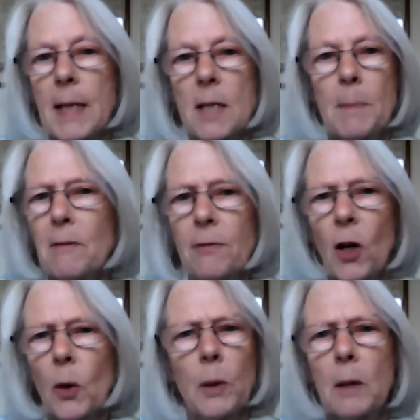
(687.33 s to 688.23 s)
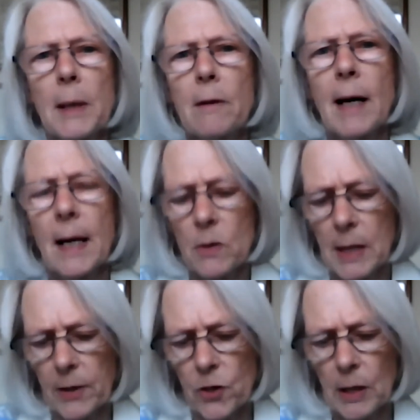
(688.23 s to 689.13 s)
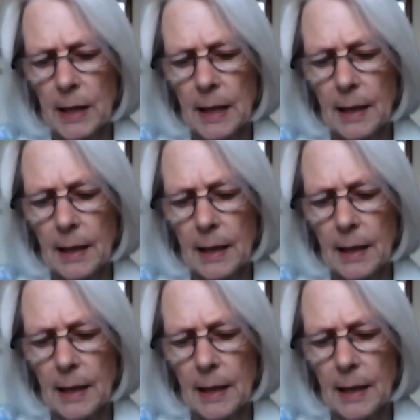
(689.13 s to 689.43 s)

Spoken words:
been following me around actually,